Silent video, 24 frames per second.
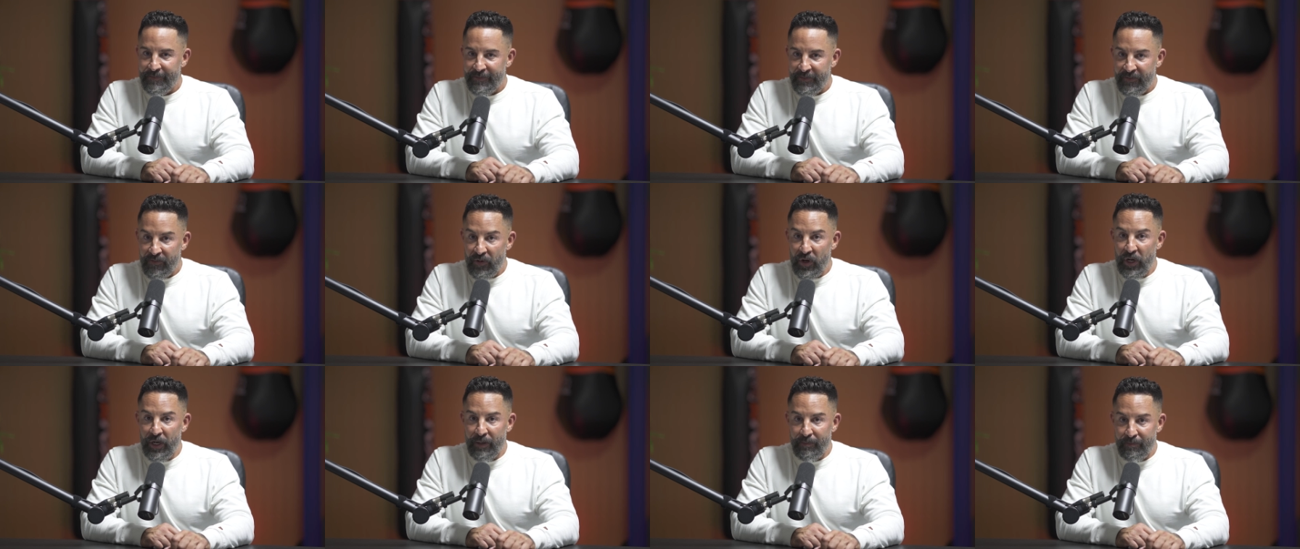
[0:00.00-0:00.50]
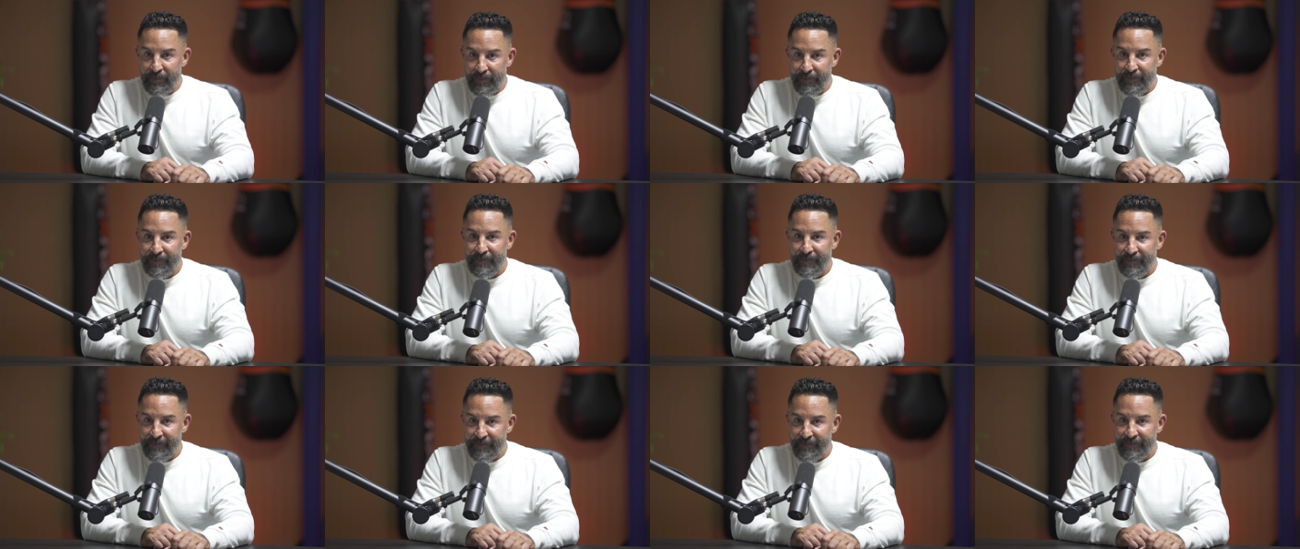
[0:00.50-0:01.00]
Freedom,
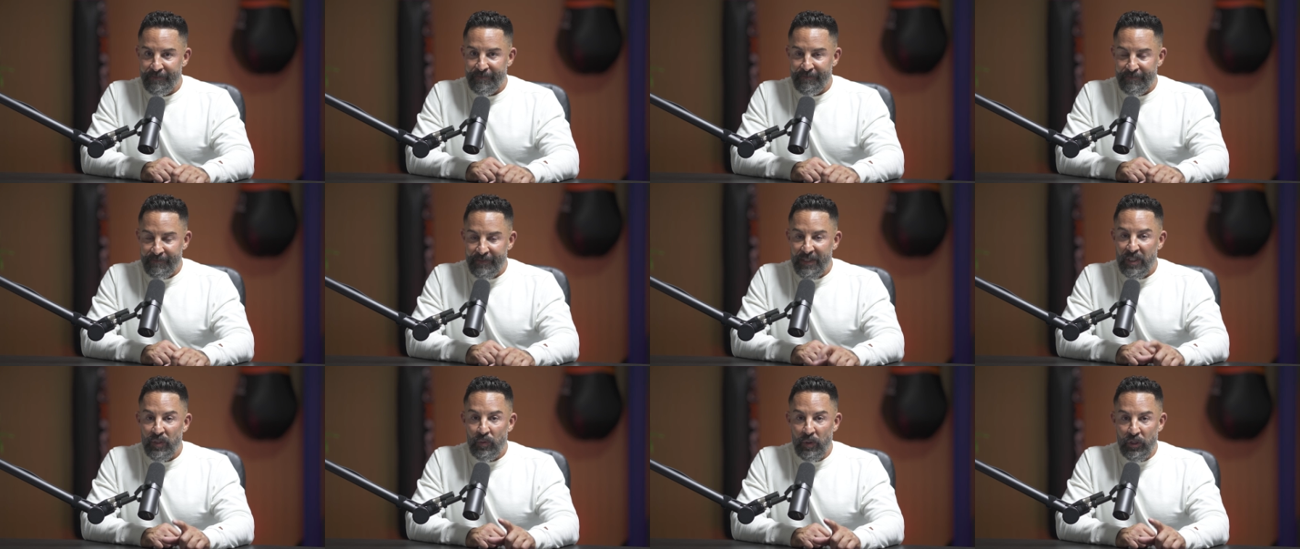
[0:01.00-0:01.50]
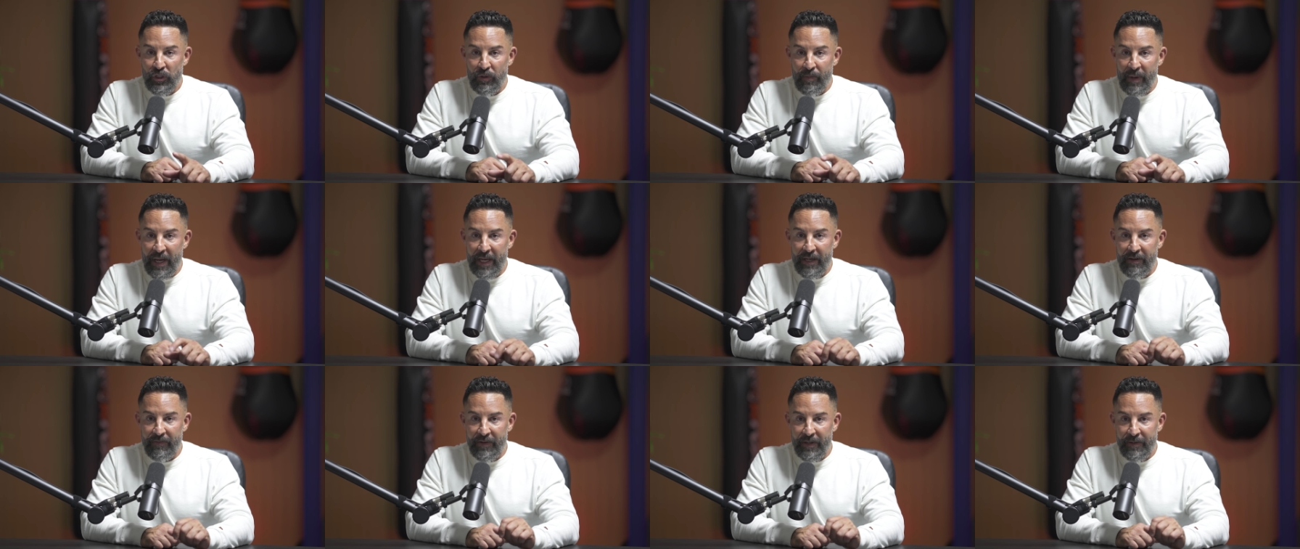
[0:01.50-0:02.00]
that's what you
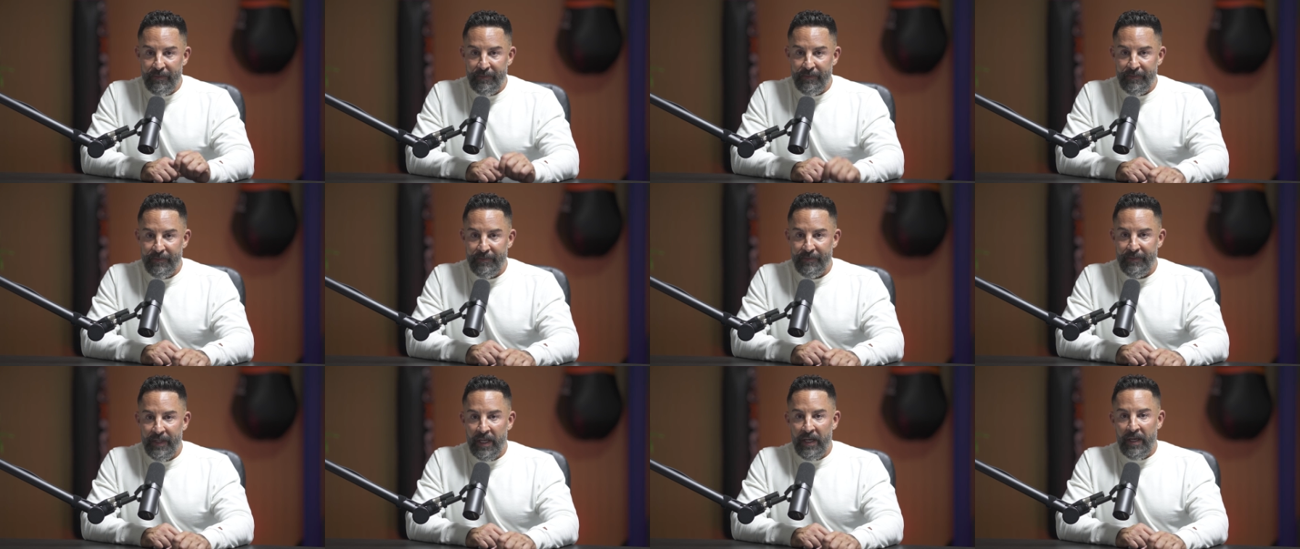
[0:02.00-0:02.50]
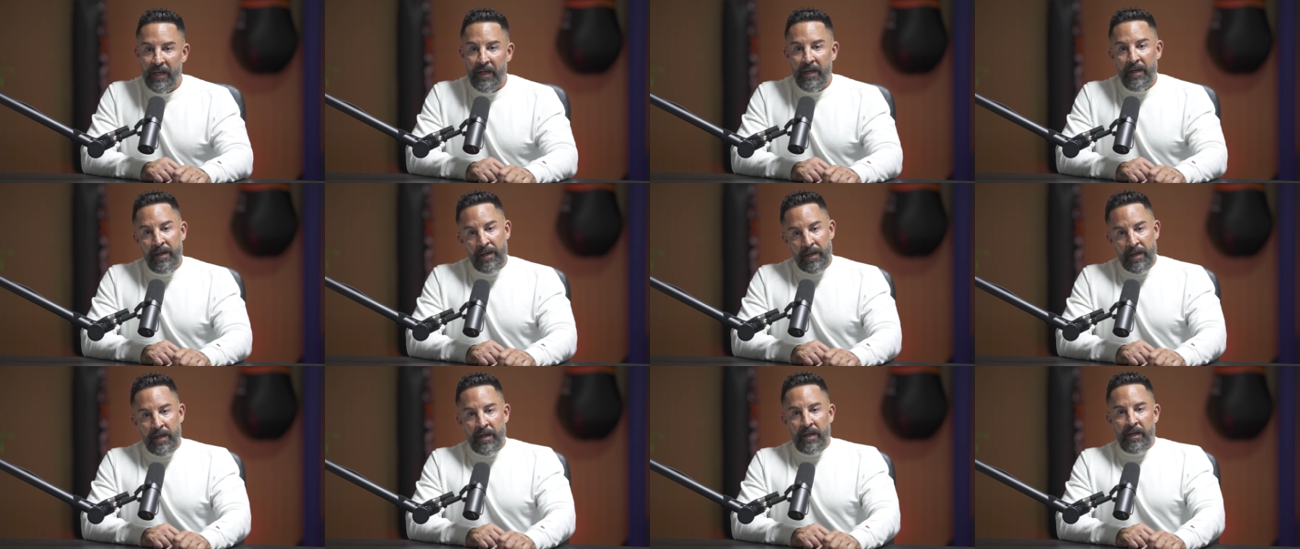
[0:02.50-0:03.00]
make of it.
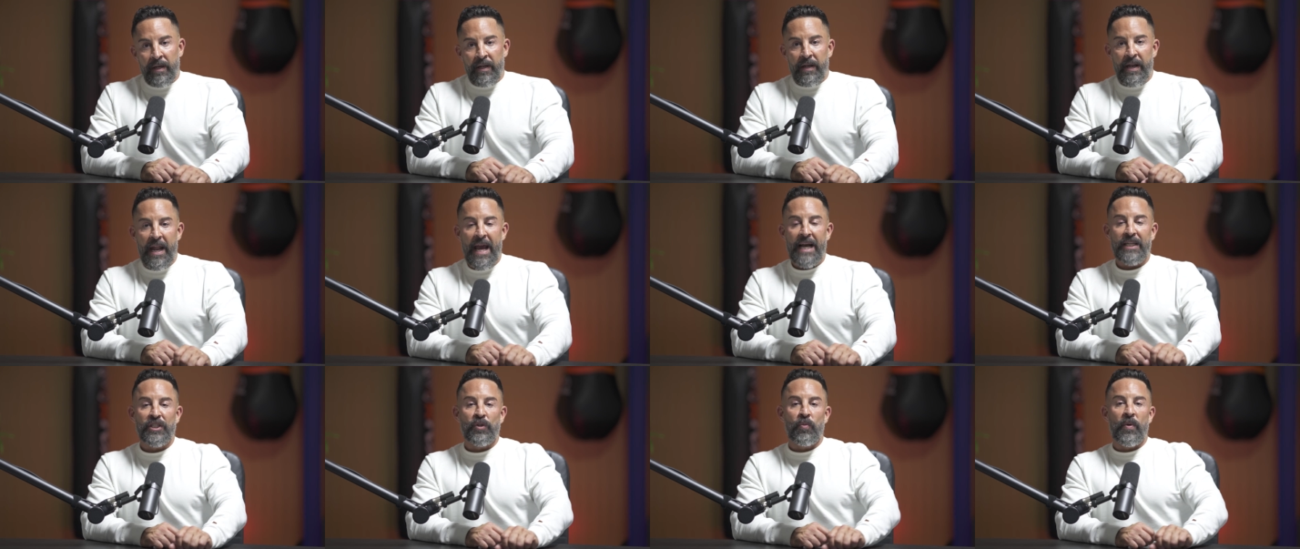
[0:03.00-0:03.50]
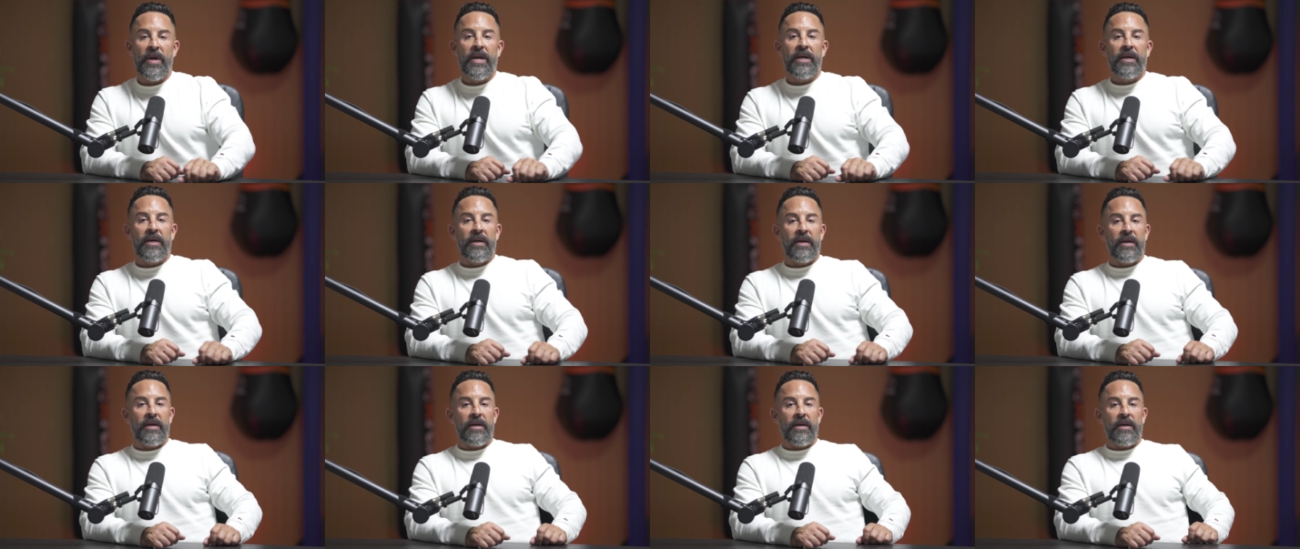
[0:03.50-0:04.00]
Next
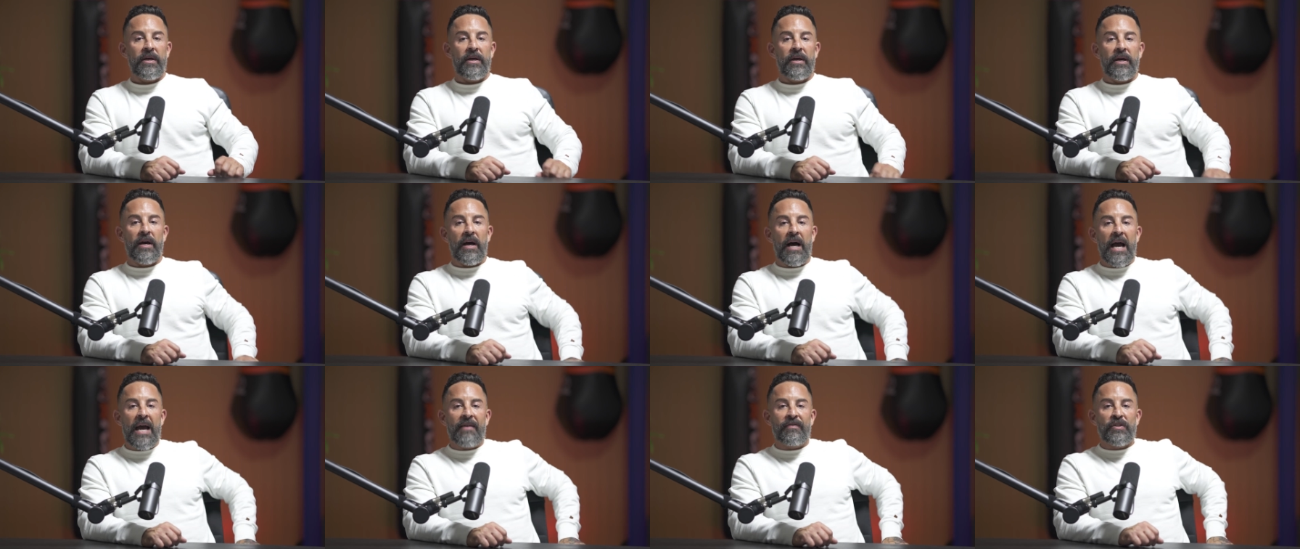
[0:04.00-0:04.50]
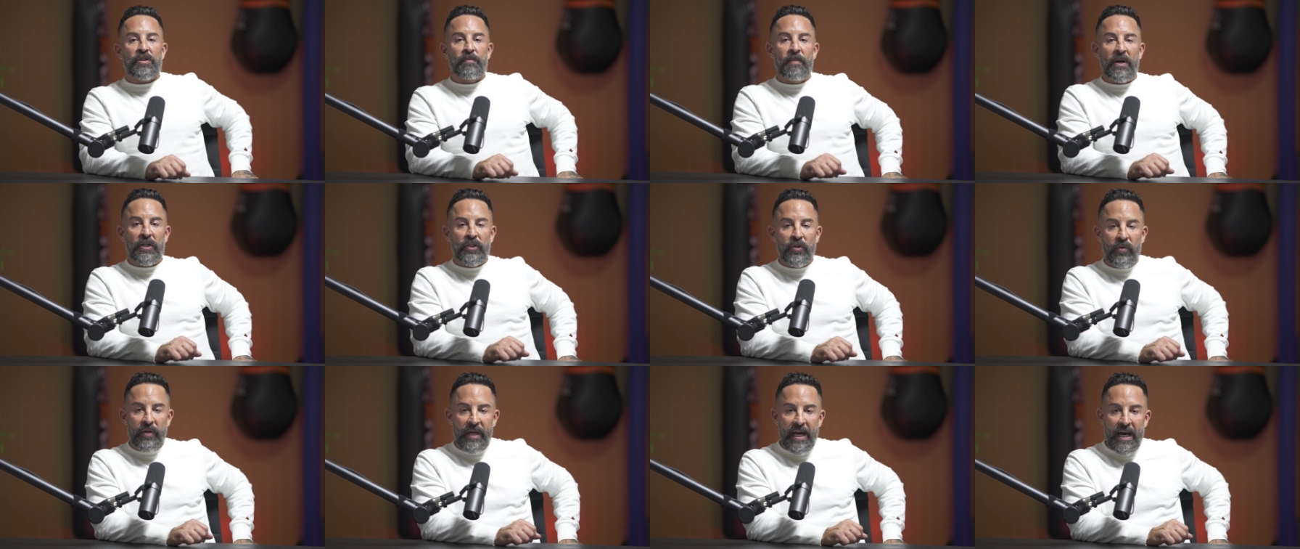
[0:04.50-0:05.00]
week, I have a
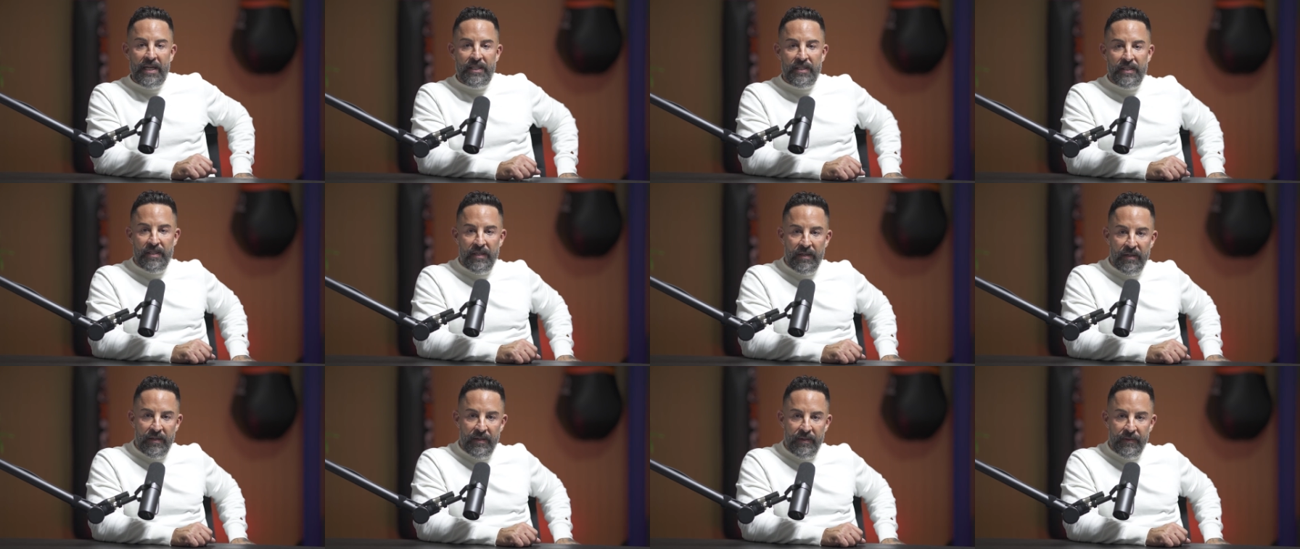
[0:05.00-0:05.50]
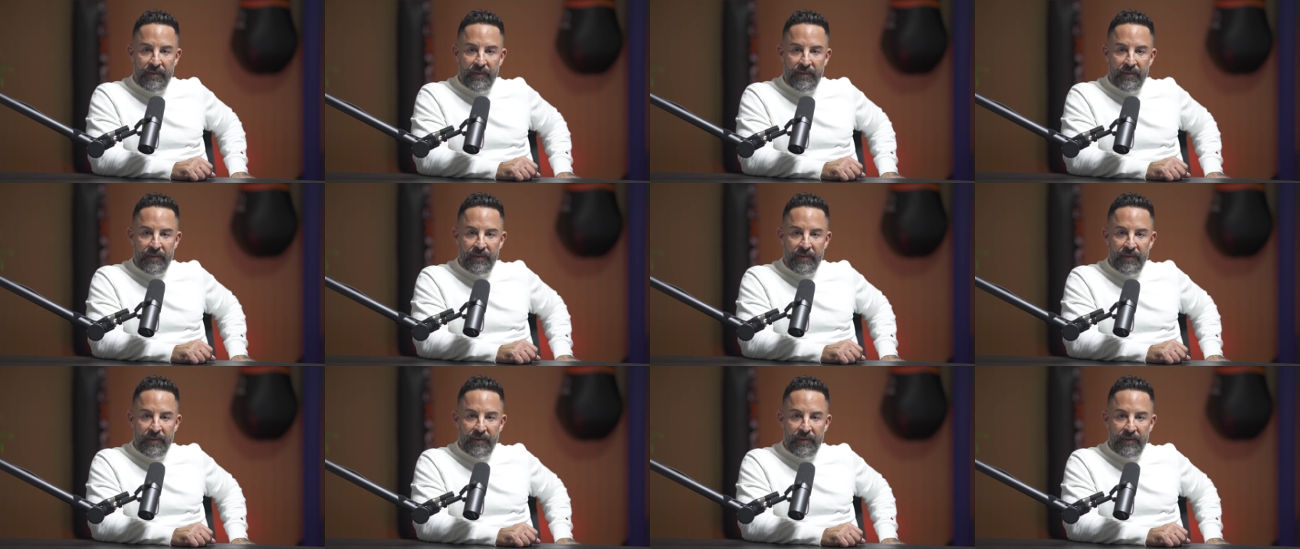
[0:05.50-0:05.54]
special guest.